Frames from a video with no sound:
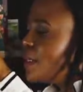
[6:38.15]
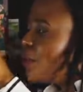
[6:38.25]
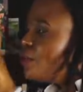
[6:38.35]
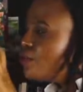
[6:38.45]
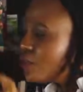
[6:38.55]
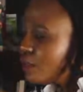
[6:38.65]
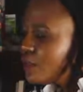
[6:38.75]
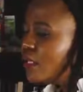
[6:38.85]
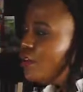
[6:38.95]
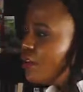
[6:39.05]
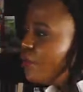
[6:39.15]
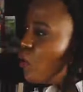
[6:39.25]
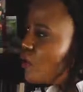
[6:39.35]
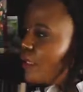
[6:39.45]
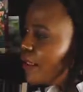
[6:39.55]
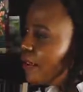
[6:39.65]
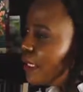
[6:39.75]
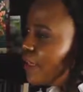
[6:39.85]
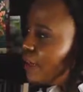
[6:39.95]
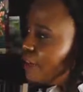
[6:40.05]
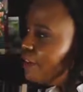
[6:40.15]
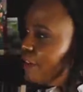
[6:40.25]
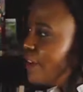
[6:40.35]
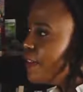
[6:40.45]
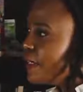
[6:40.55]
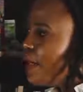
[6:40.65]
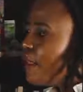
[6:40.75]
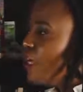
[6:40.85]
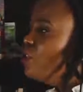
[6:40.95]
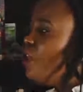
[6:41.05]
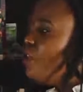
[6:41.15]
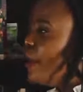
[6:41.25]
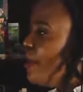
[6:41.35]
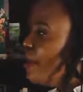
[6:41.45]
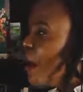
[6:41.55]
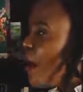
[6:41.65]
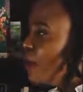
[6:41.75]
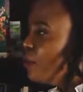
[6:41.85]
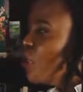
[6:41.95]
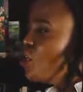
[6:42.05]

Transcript: I want to see that you have consultant fees that you are paying out.